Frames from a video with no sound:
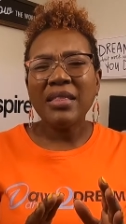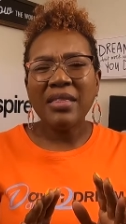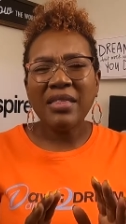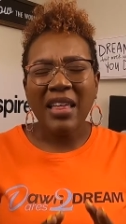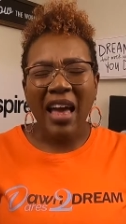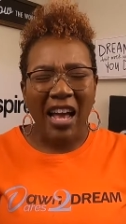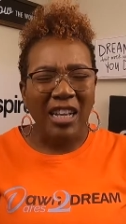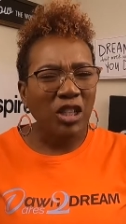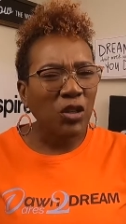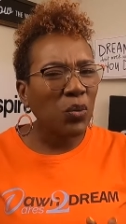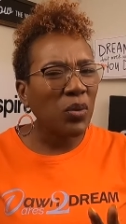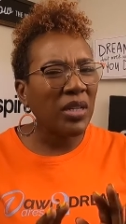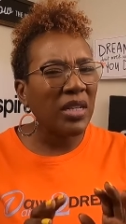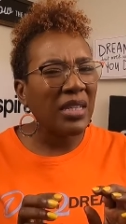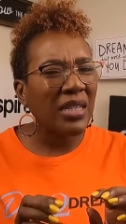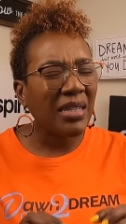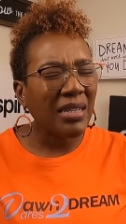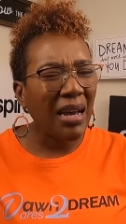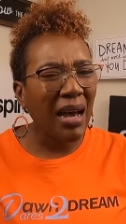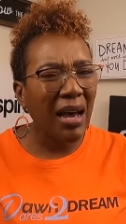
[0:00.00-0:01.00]
that's when
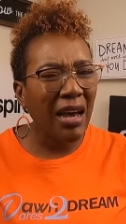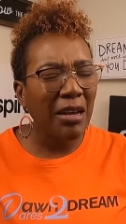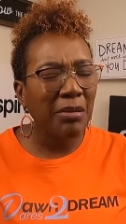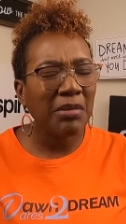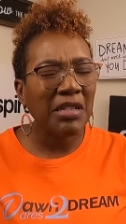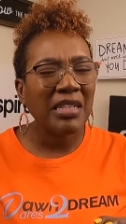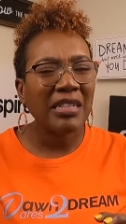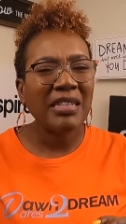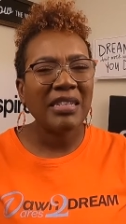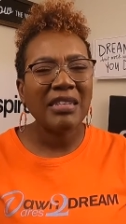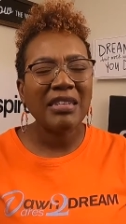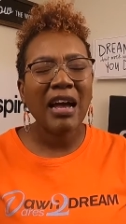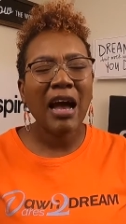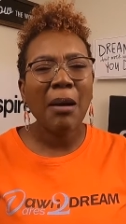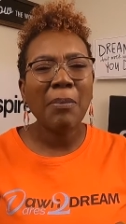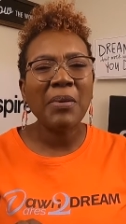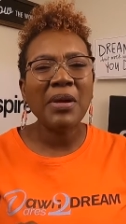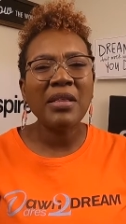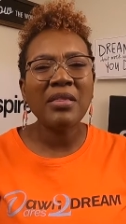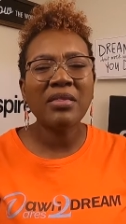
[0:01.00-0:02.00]
it's time to
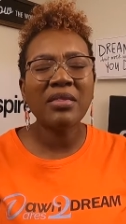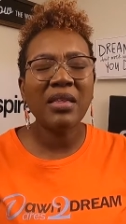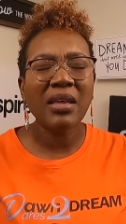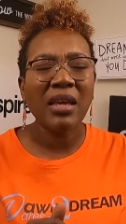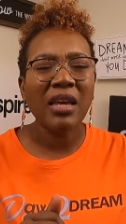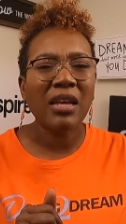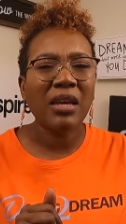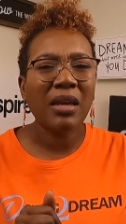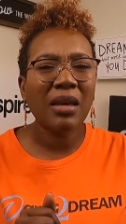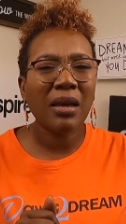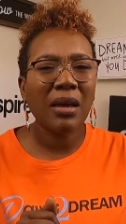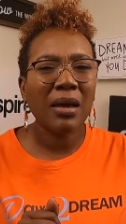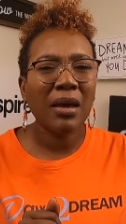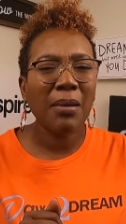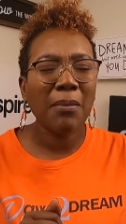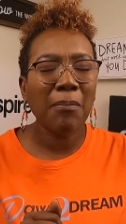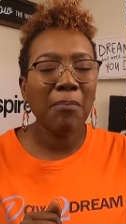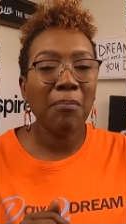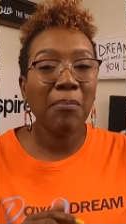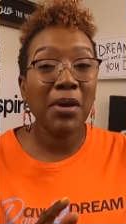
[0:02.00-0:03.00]
stop and think.
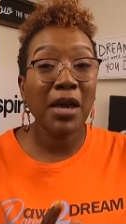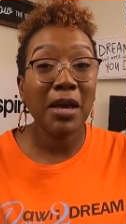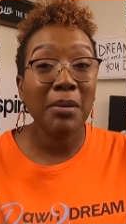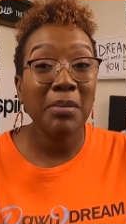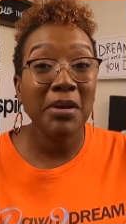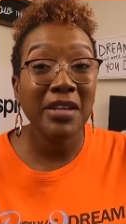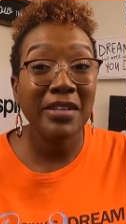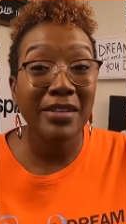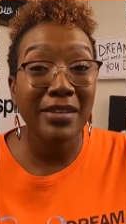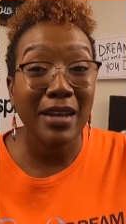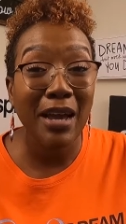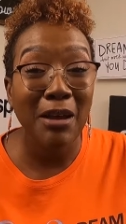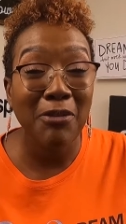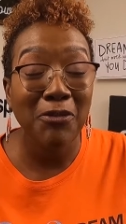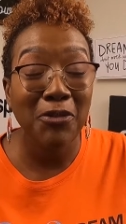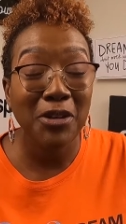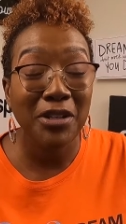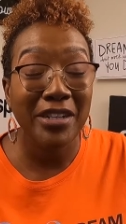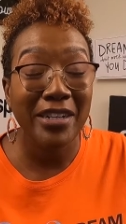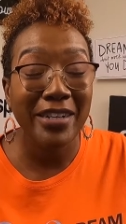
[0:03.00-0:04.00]
Maybe it's time
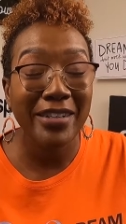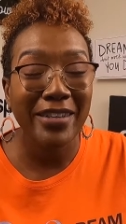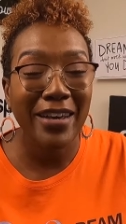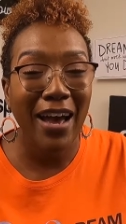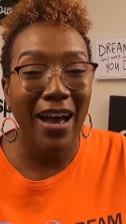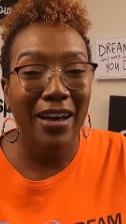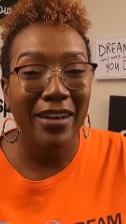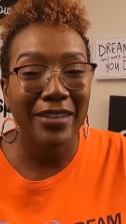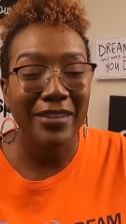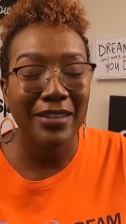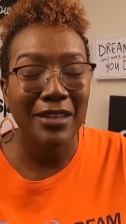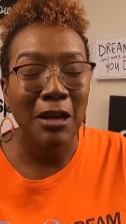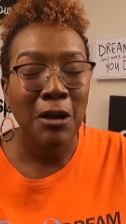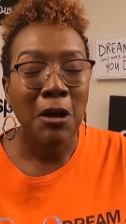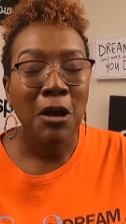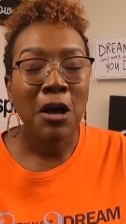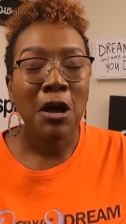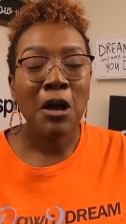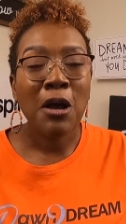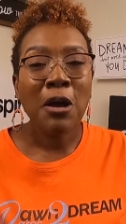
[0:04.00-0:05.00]
for a detox.
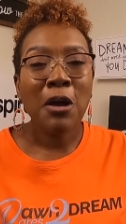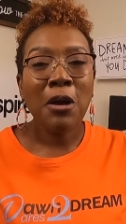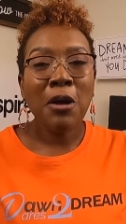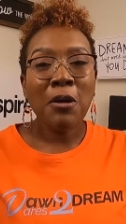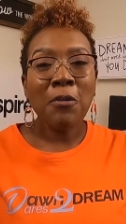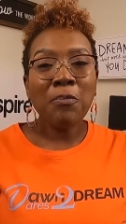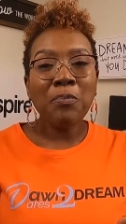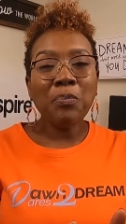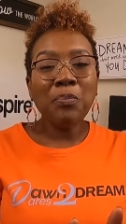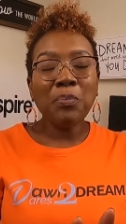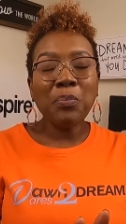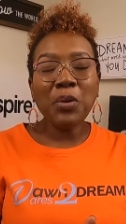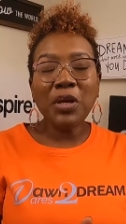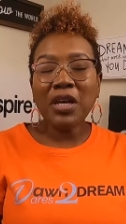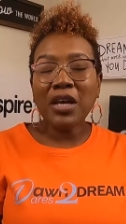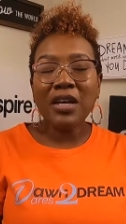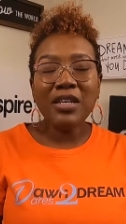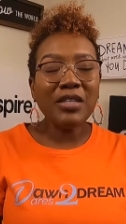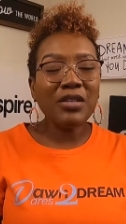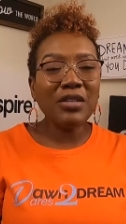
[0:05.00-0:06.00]

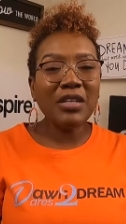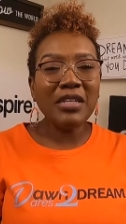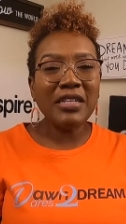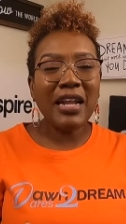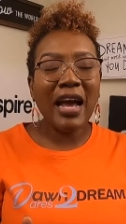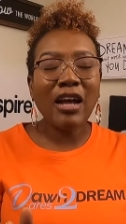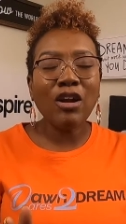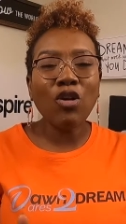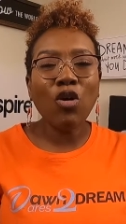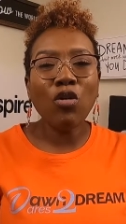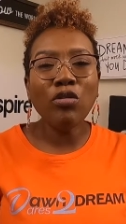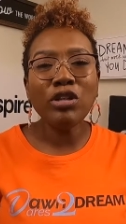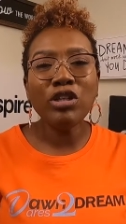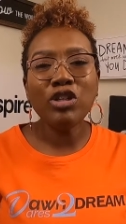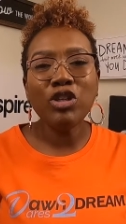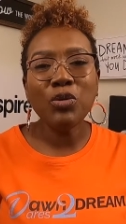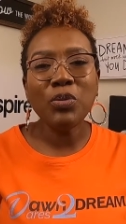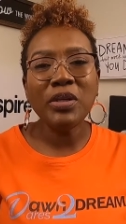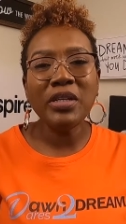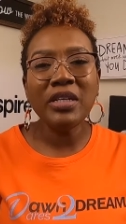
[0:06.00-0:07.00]
Because not only
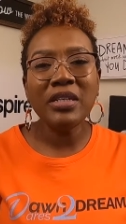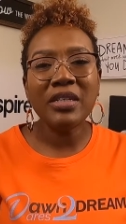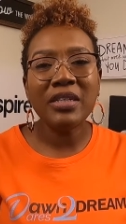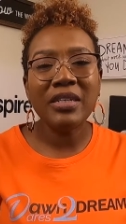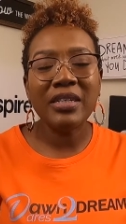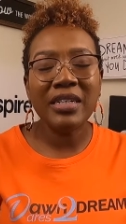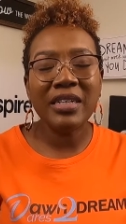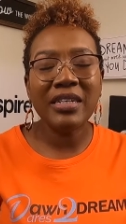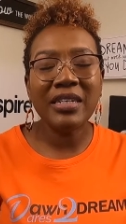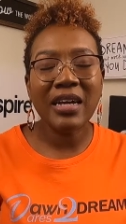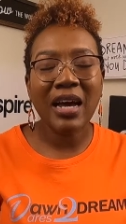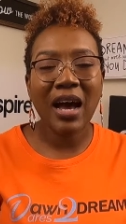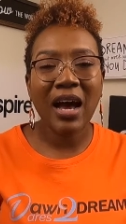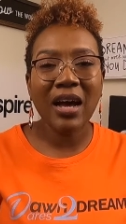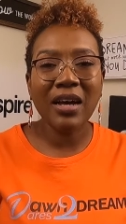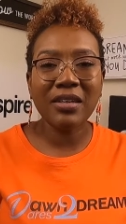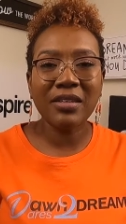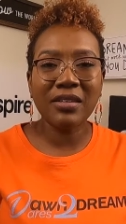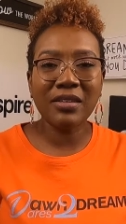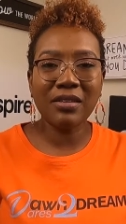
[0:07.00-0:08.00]
do we need to
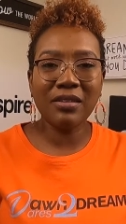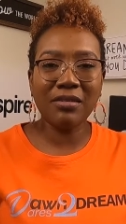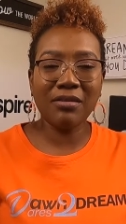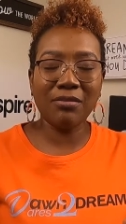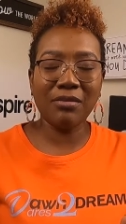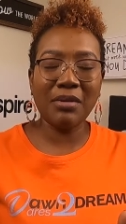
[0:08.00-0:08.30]
detox